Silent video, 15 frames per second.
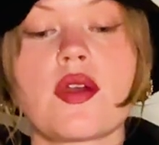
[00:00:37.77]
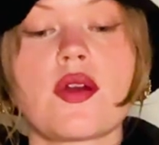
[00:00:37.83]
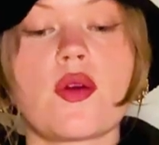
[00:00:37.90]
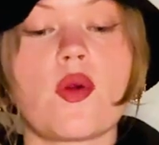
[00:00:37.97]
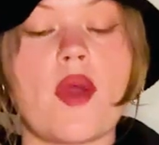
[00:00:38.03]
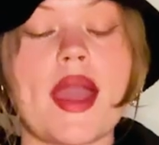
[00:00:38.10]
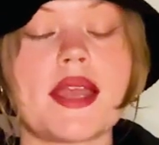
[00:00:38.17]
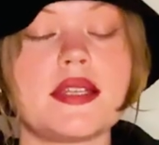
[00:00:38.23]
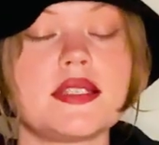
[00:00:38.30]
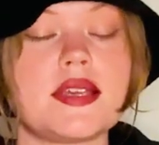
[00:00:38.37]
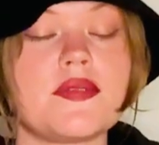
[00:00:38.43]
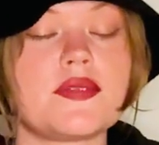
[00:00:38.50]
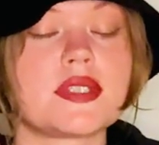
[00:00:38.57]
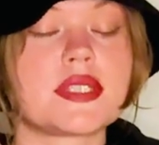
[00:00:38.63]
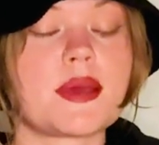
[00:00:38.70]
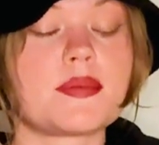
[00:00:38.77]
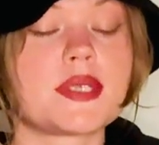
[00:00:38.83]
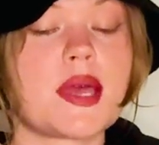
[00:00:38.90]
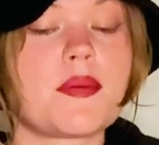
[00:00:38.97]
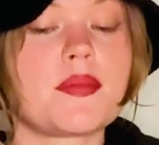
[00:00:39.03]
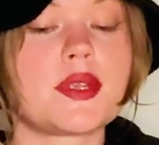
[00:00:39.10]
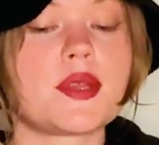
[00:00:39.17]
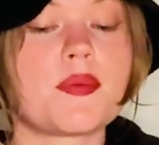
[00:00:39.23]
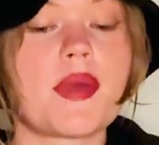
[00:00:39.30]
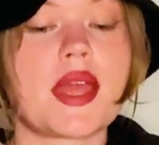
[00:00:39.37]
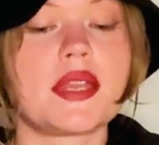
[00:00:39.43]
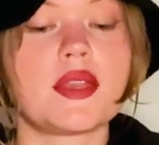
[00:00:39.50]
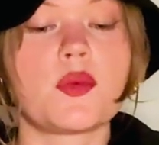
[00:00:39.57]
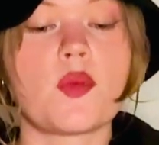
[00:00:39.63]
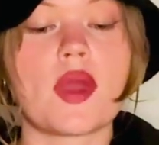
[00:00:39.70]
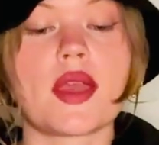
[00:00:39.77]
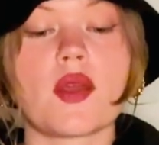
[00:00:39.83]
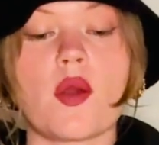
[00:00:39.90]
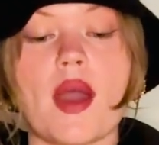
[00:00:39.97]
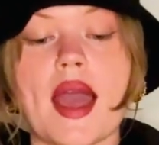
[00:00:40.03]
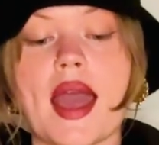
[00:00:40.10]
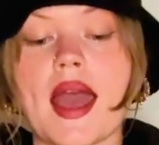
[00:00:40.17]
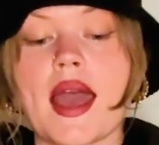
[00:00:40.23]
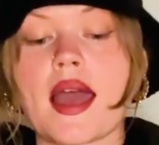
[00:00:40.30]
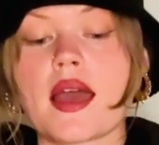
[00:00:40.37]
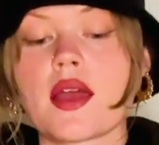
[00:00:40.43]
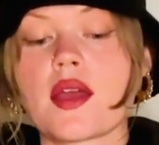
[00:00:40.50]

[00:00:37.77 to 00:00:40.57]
or 18th of September, depending where you're at.